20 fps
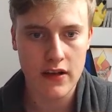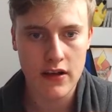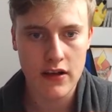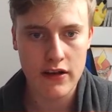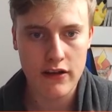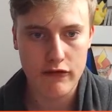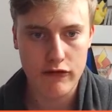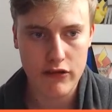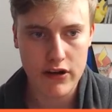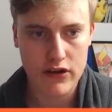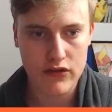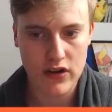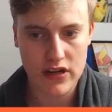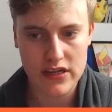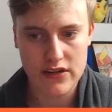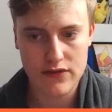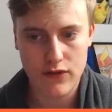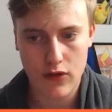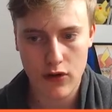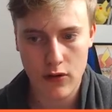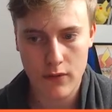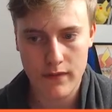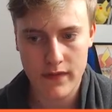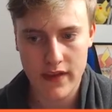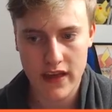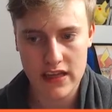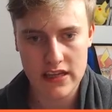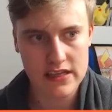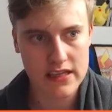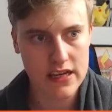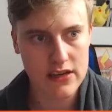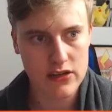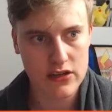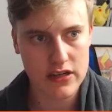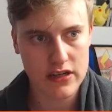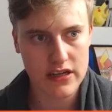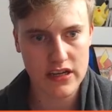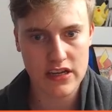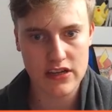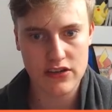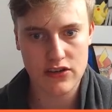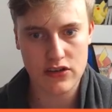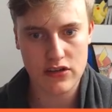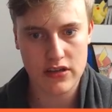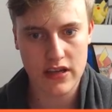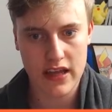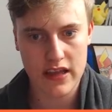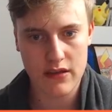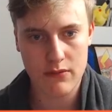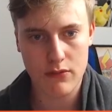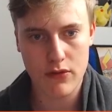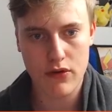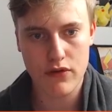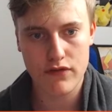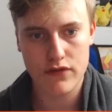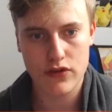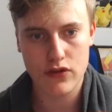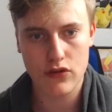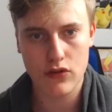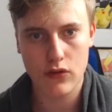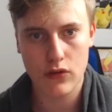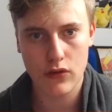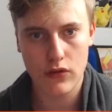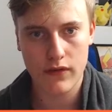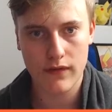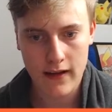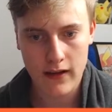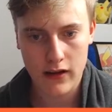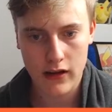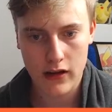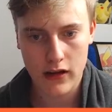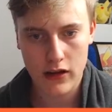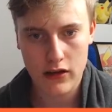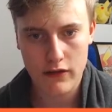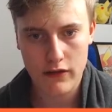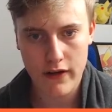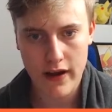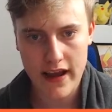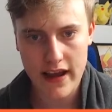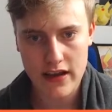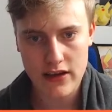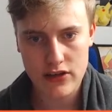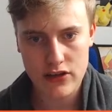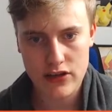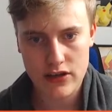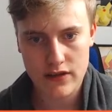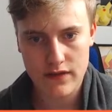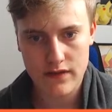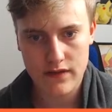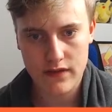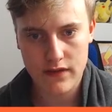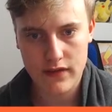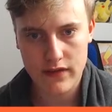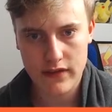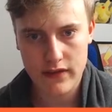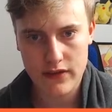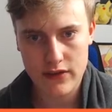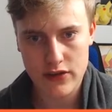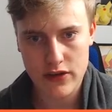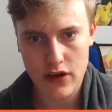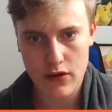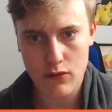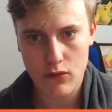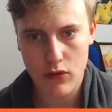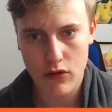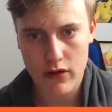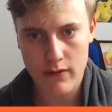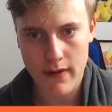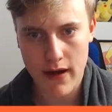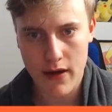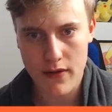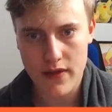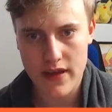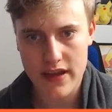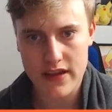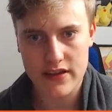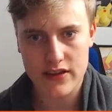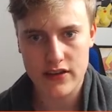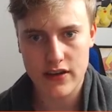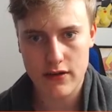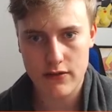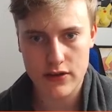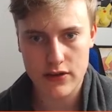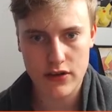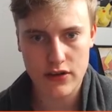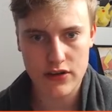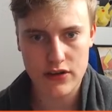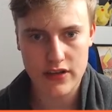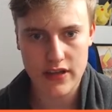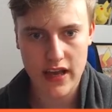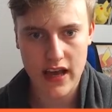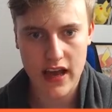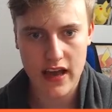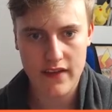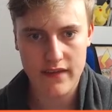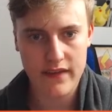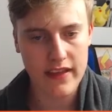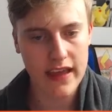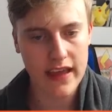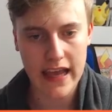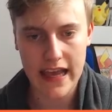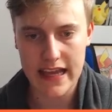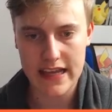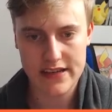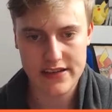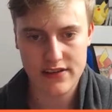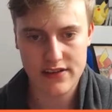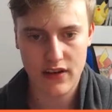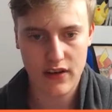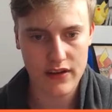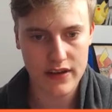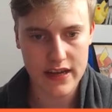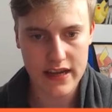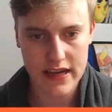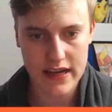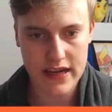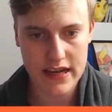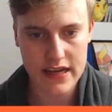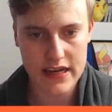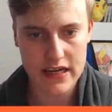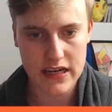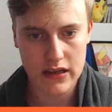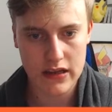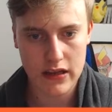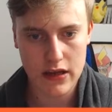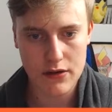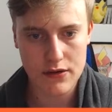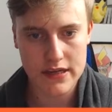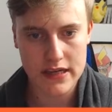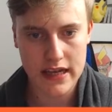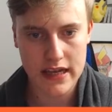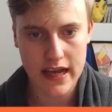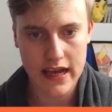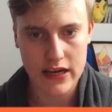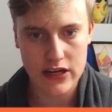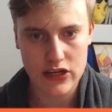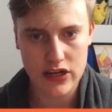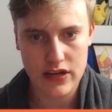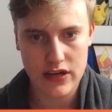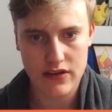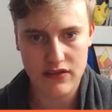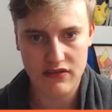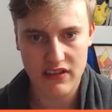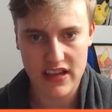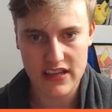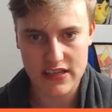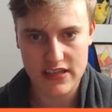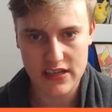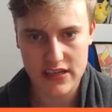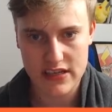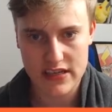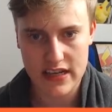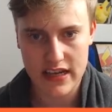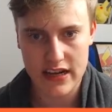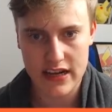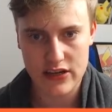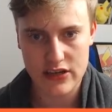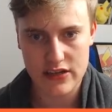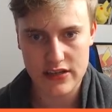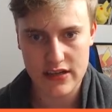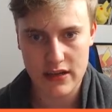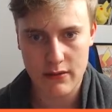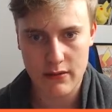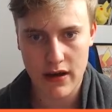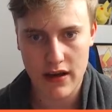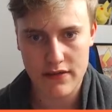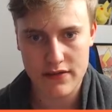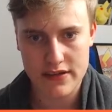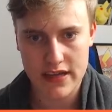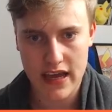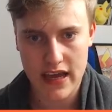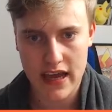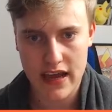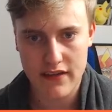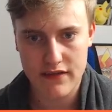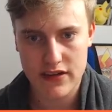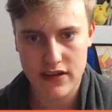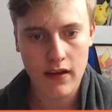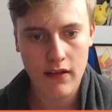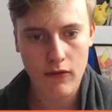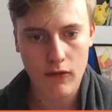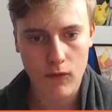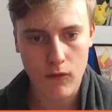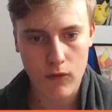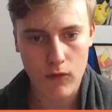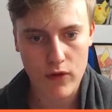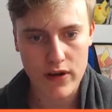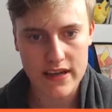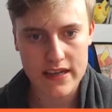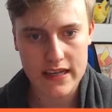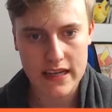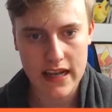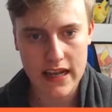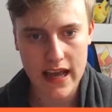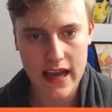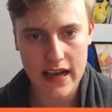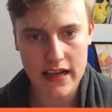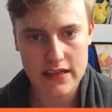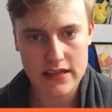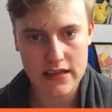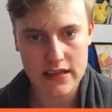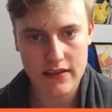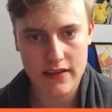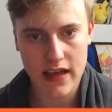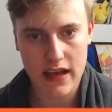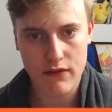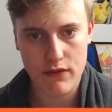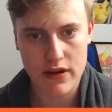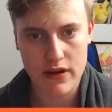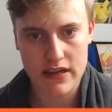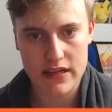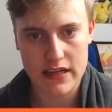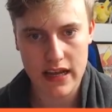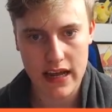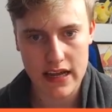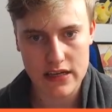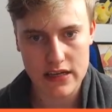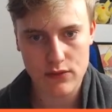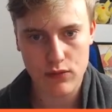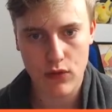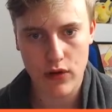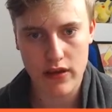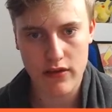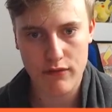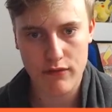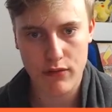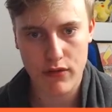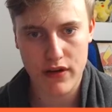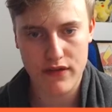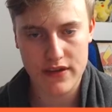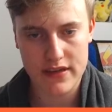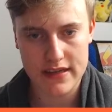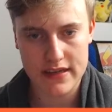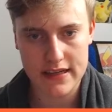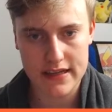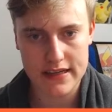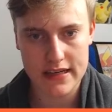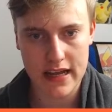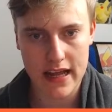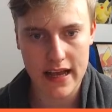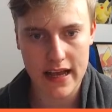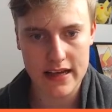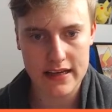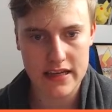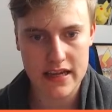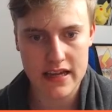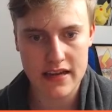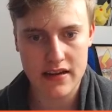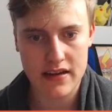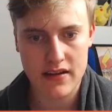Free transform, that essentially is just like the move tool. Color range, don't worry about this, don't touch that, it's not needed. Load selection, that's your selections that you might have saved. Reselect, that reselects what you've previously selected.